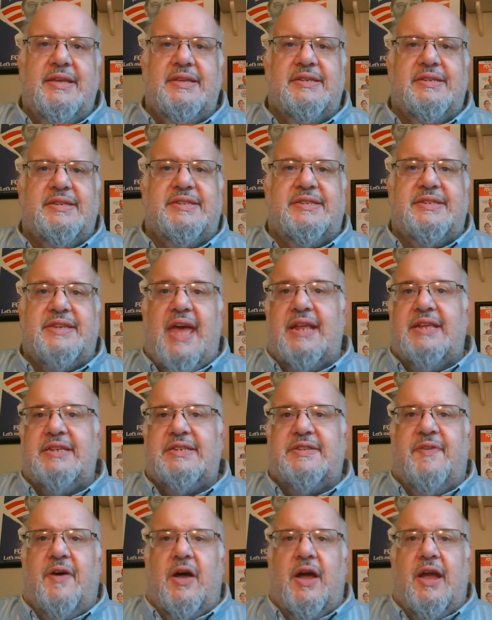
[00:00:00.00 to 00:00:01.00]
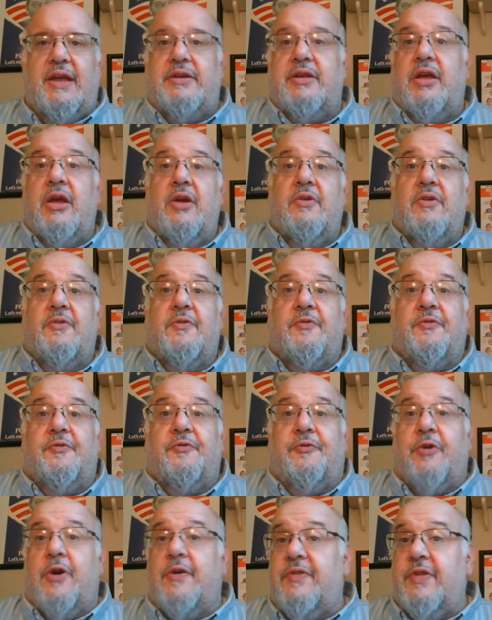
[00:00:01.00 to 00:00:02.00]
satisfied,
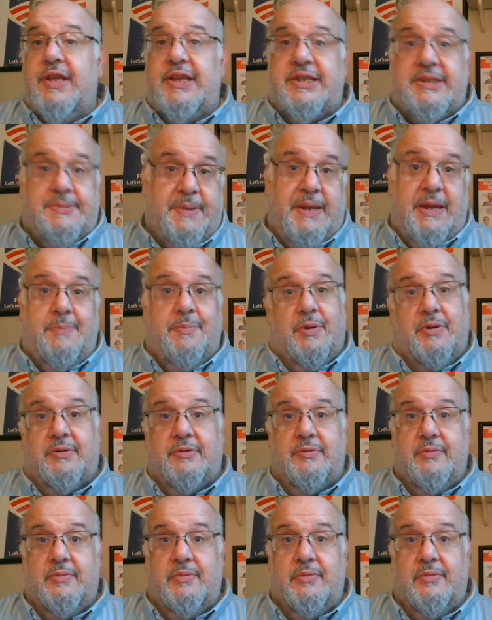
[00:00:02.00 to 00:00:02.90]
frivolous people.